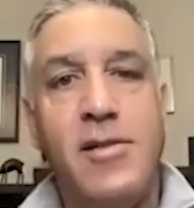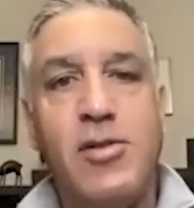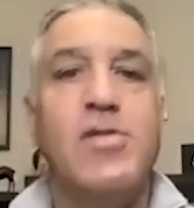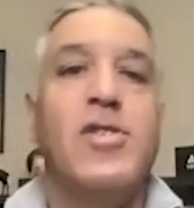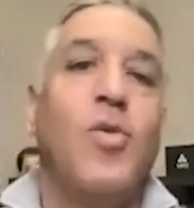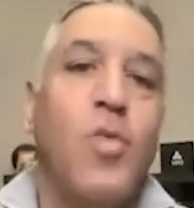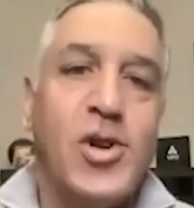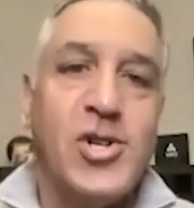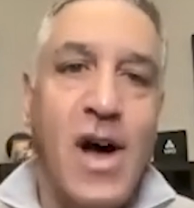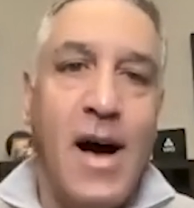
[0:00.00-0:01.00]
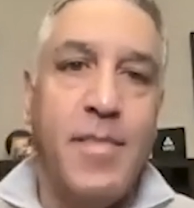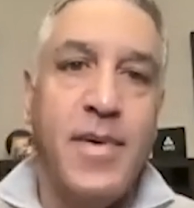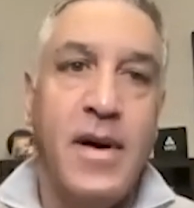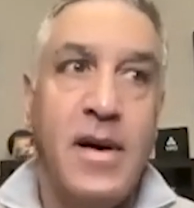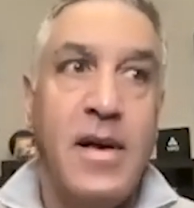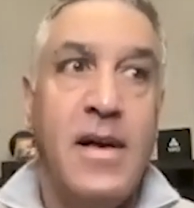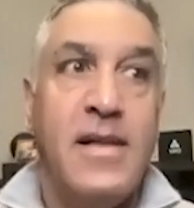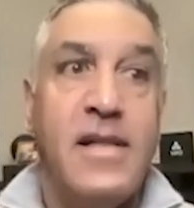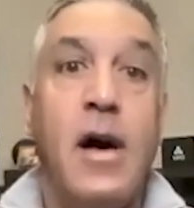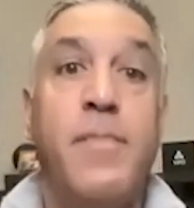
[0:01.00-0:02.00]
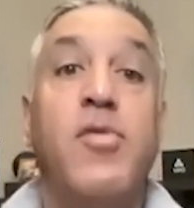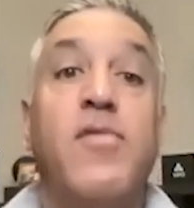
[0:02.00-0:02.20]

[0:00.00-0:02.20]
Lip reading: Let's do a little workshop to help